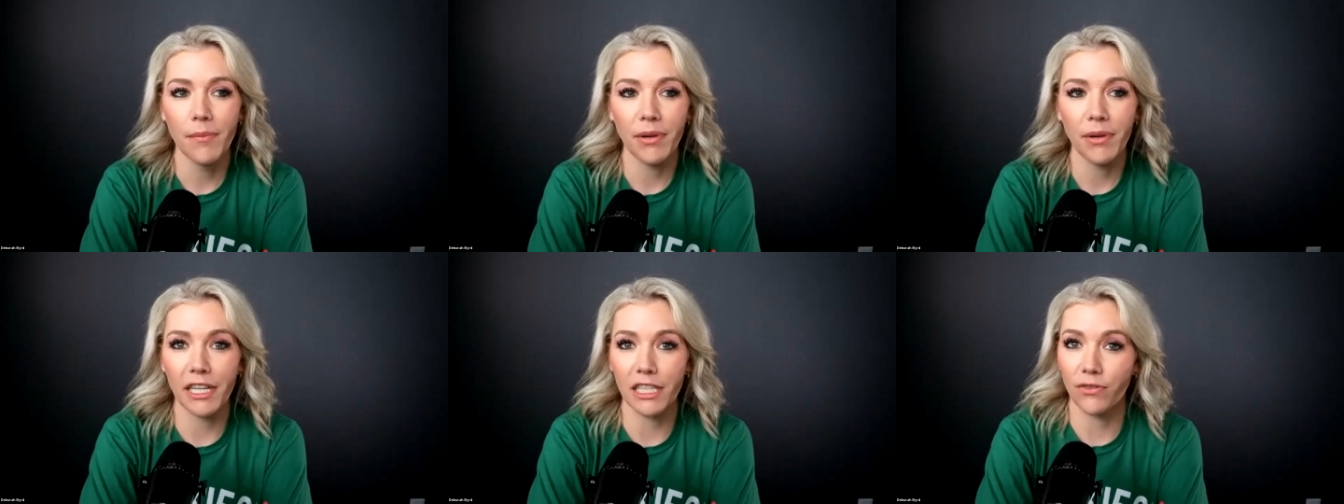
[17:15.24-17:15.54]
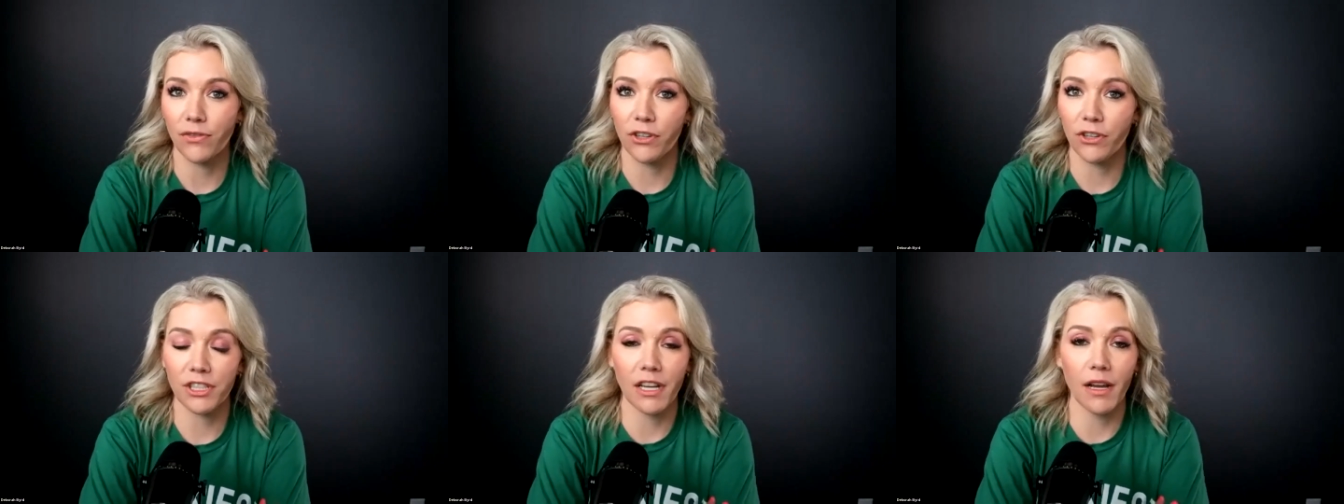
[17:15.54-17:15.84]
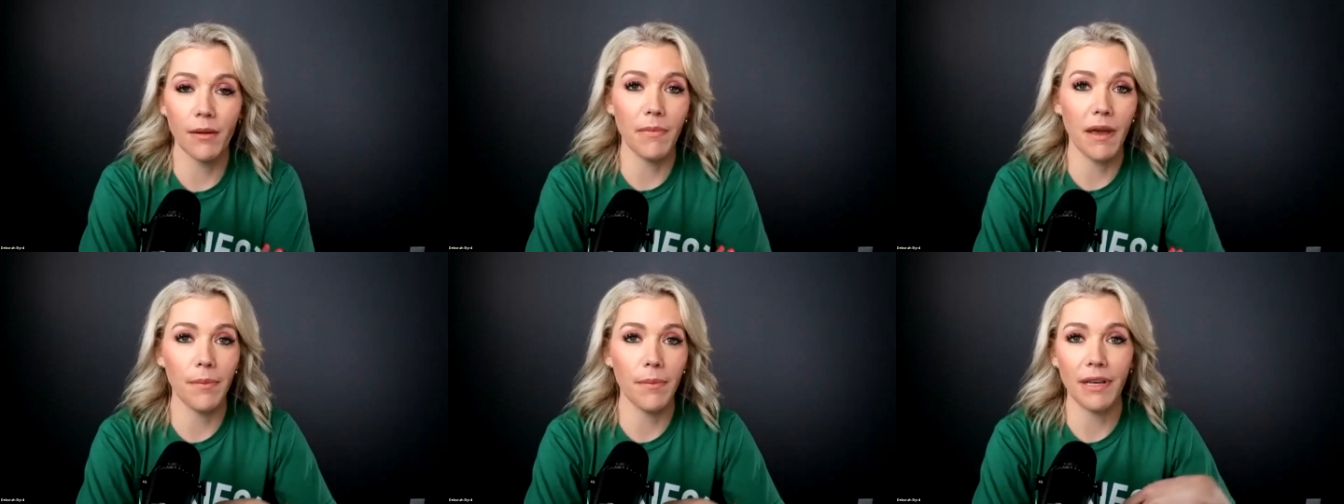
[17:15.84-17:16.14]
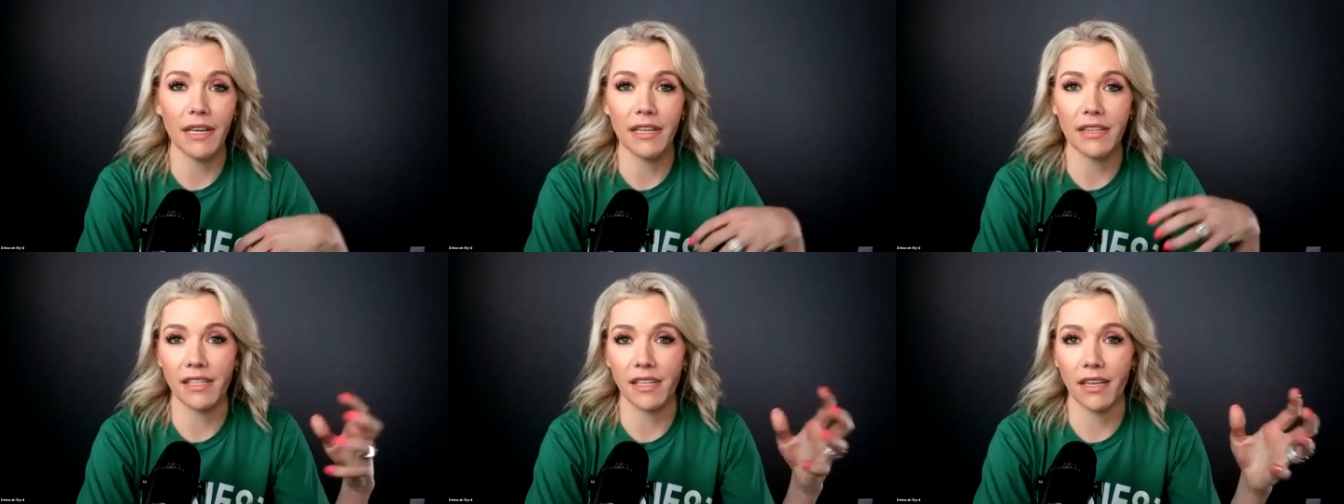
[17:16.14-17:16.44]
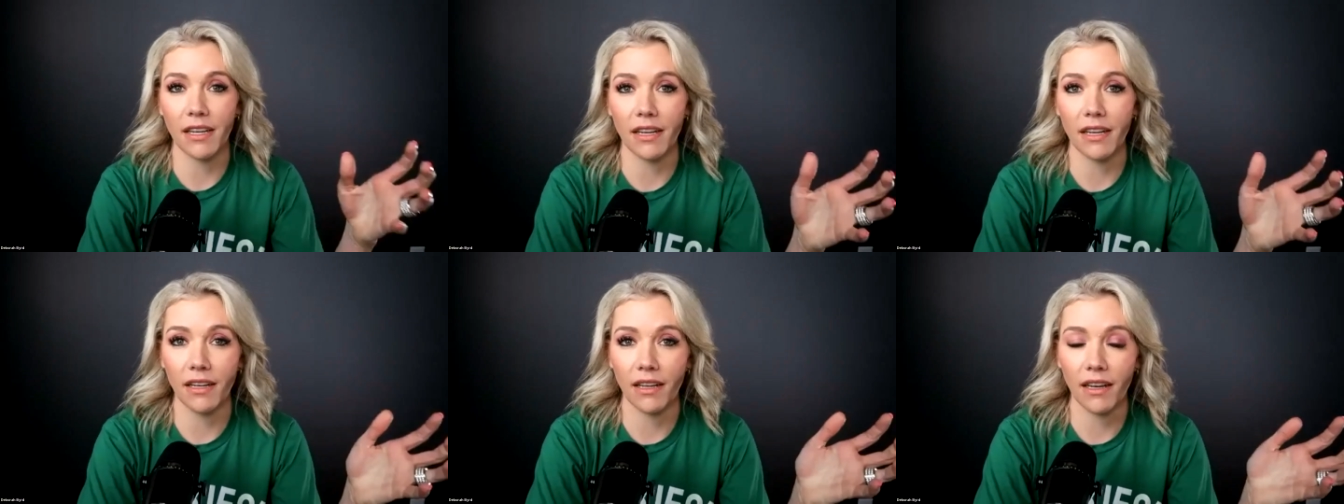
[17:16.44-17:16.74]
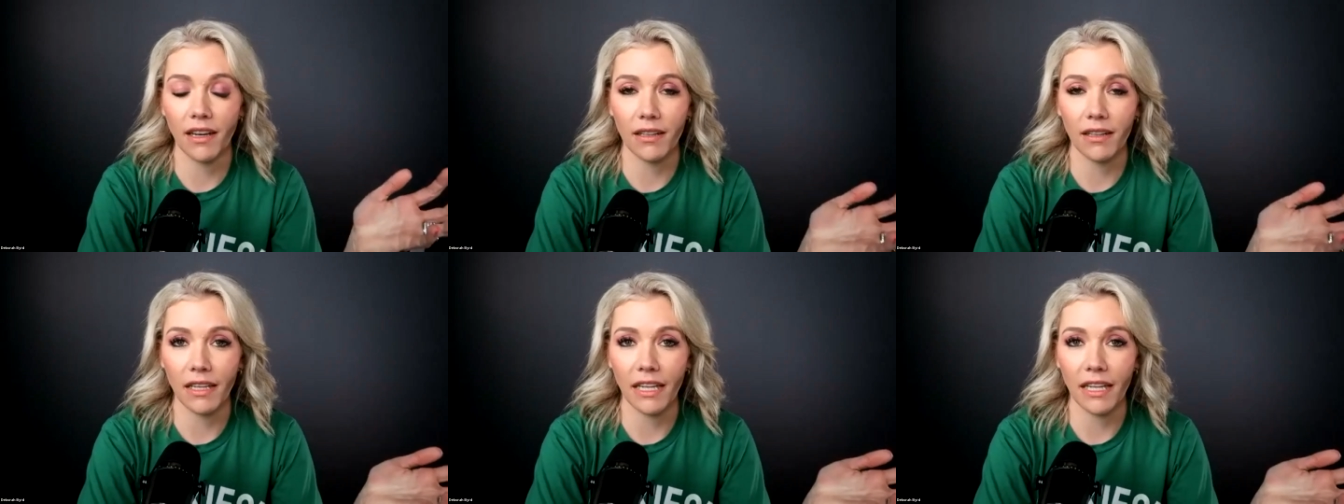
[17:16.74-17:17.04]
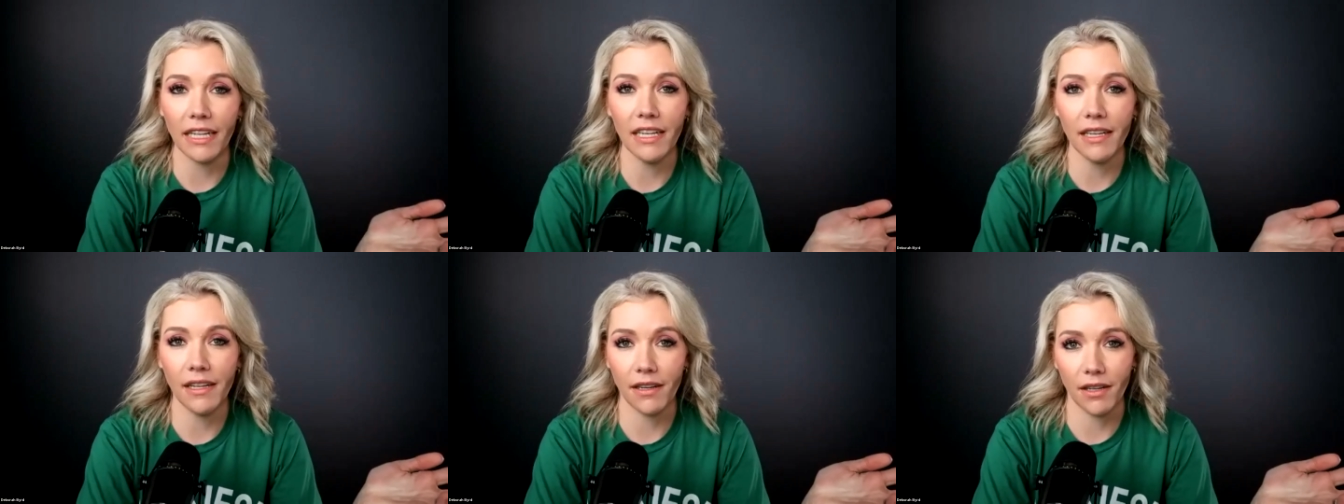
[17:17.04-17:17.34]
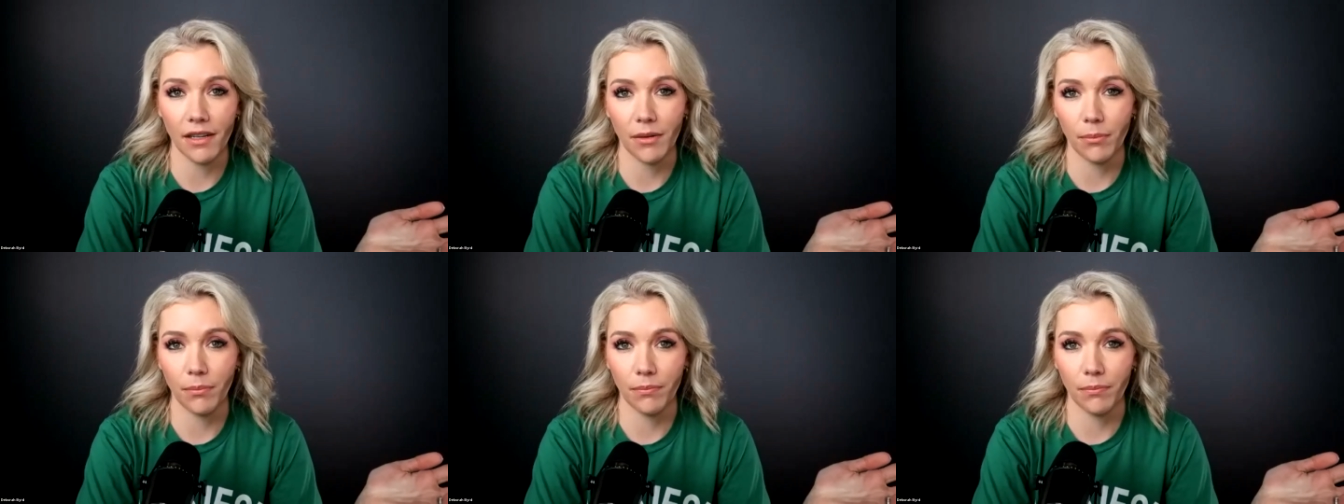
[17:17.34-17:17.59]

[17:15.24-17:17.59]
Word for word: because for some maybe it's a, a lead